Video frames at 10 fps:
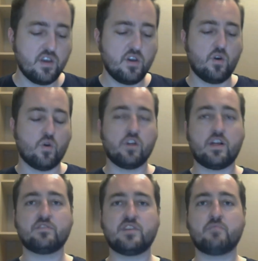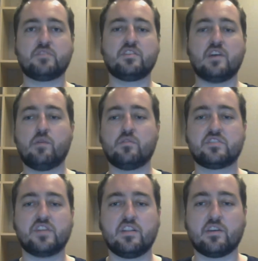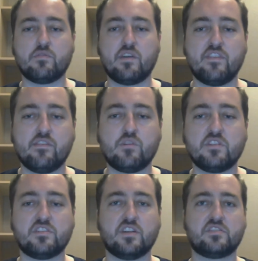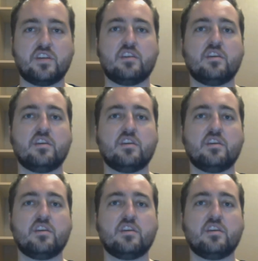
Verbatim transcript: Or a lot of times I, I will say, like one of my favorite ones is I'll say,